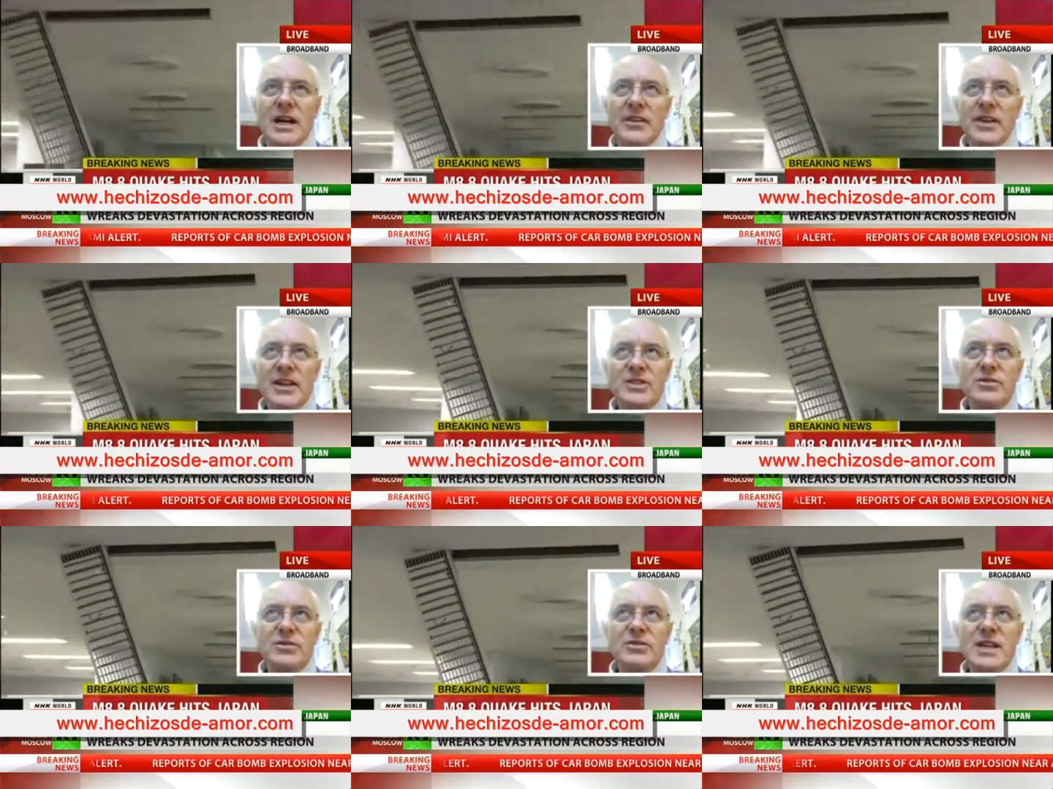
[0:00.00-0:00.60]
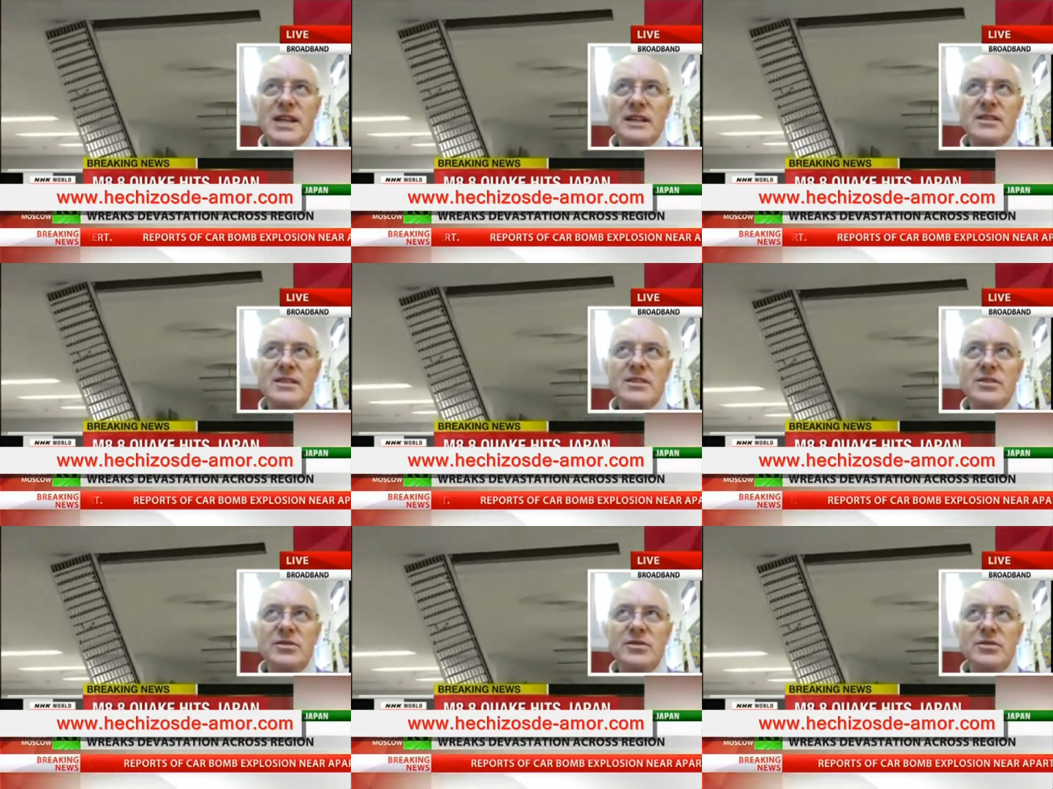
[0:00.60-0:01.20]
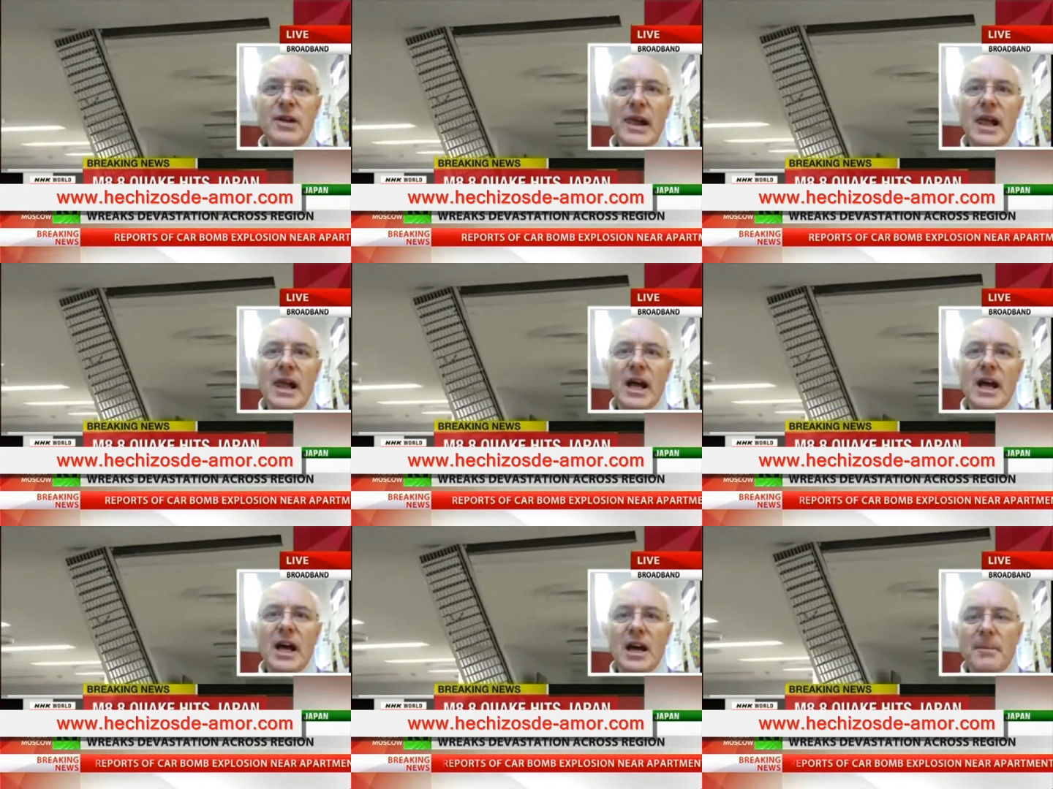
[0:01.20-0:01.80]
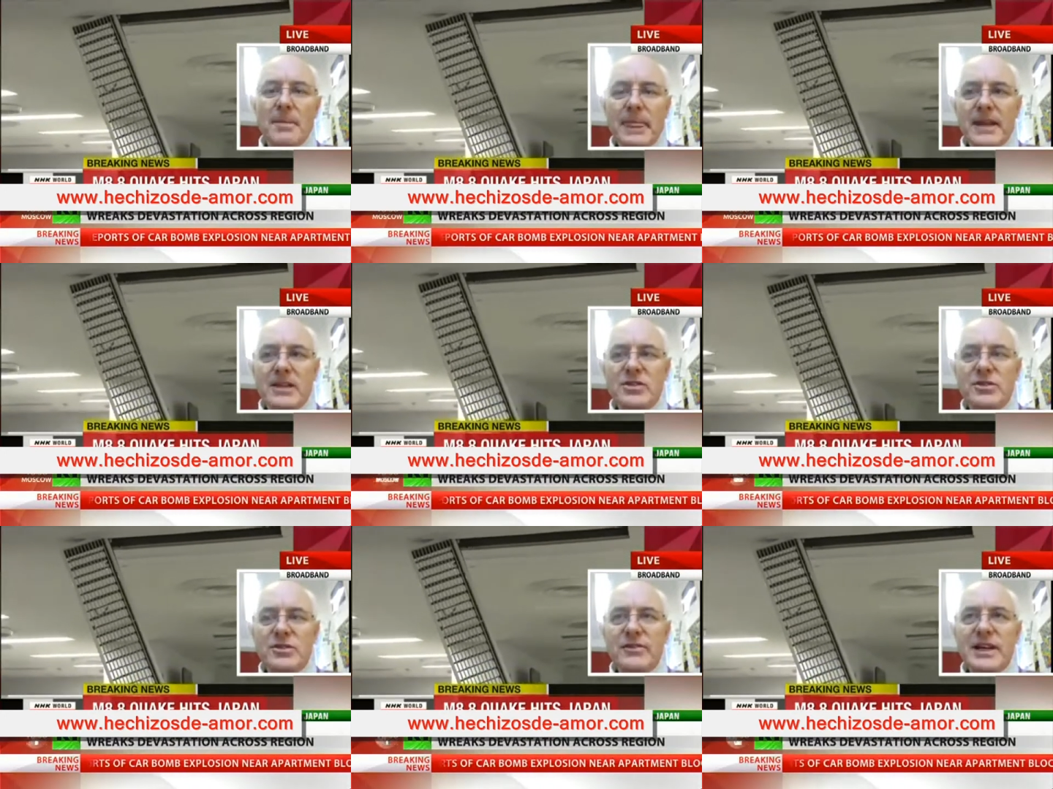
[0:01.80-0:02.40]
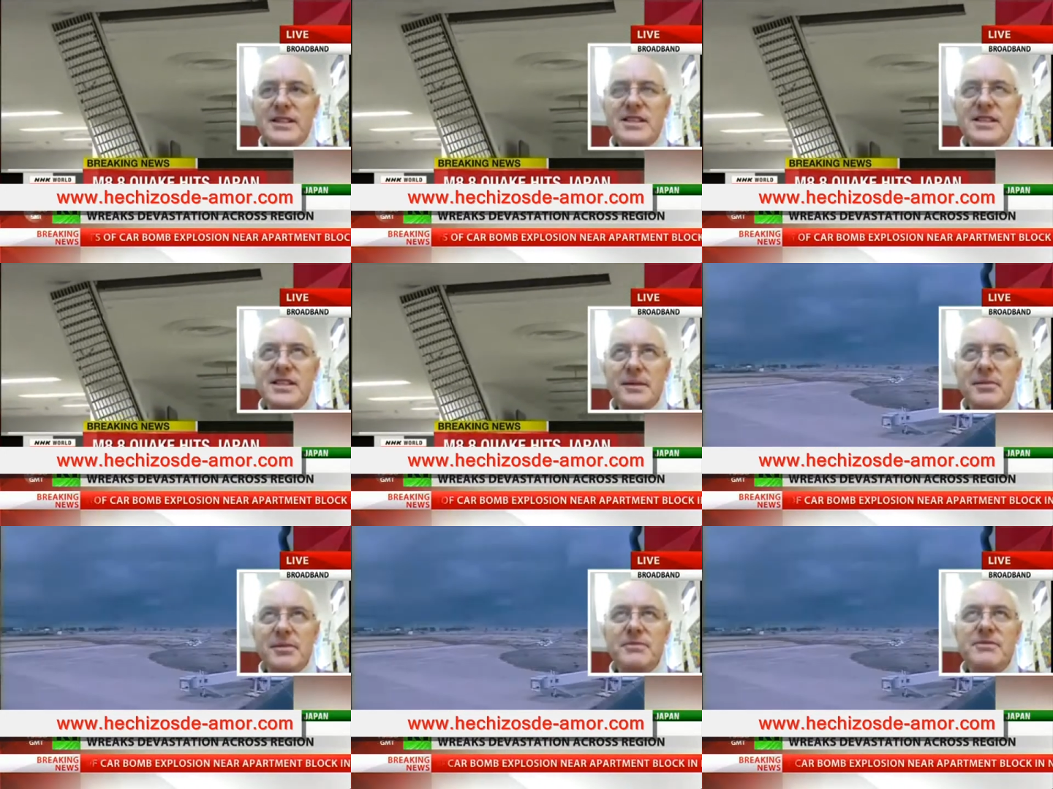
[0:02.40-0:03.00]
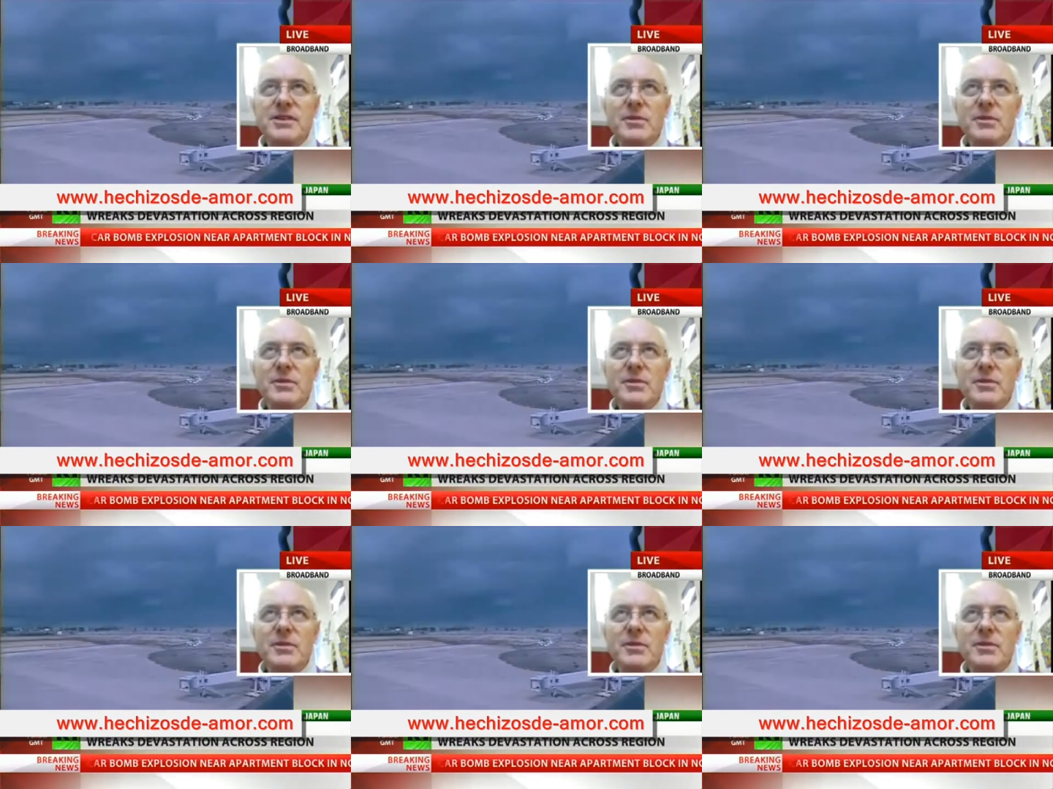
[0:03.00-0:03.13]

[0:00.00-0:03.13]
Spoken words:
they do tend to sort of unzip.